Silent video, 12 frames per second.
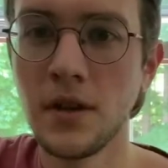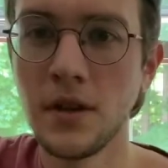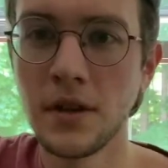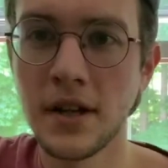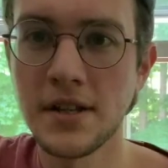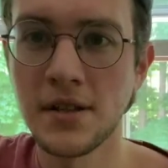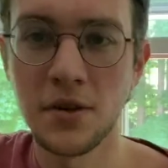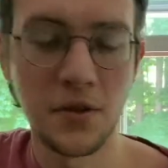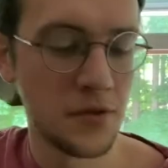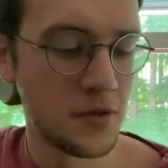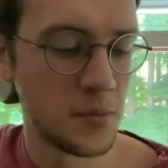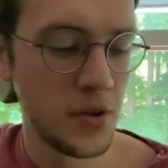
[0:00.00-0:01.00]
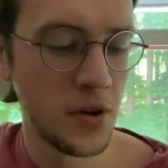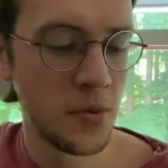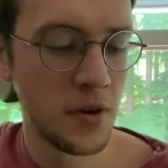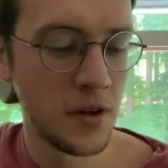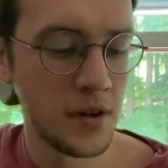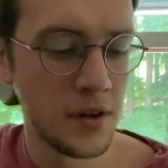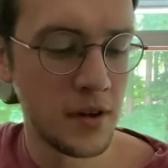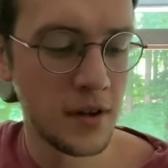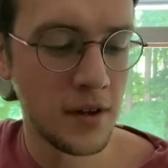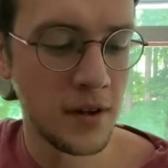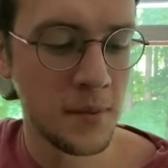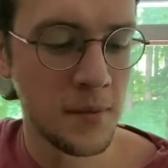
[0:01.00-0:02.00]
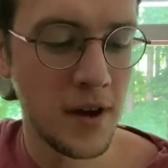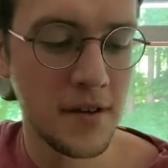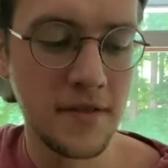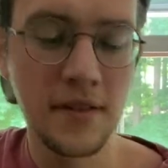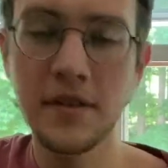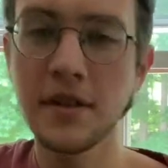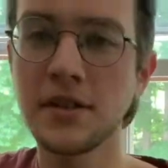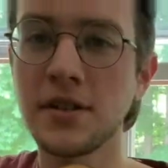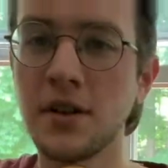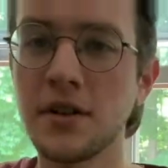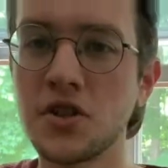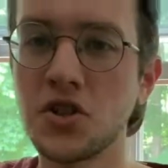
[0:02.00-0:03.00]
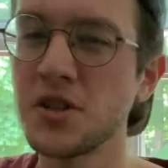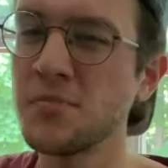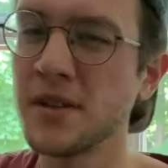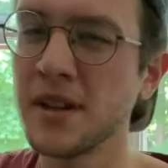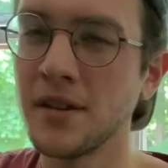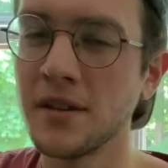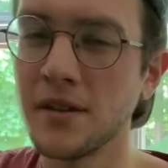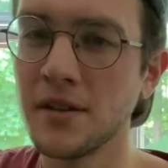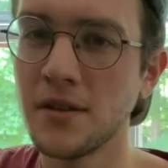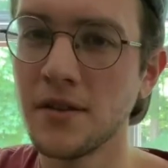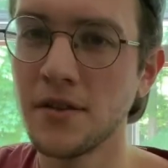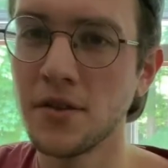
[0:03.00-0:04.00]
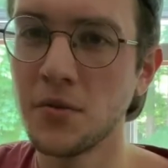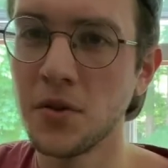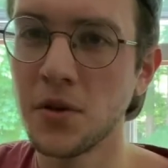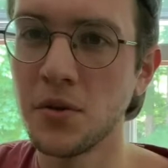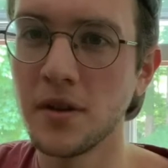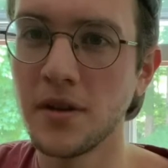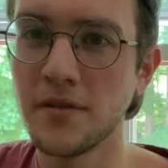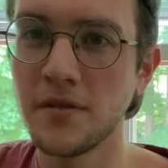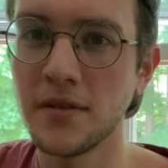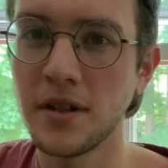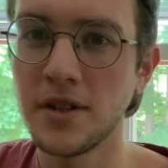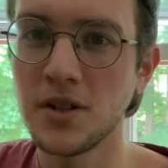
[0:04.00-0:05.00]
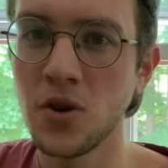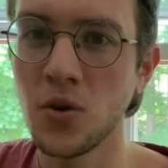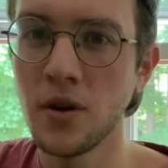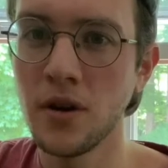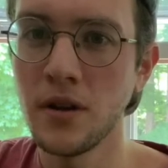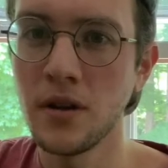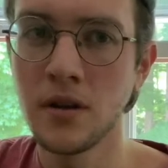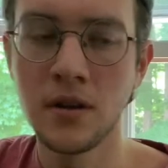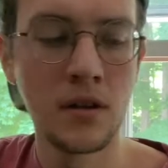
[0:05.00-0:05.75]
Okay, so for part 1, I think the guitar is just playing the root of each chord.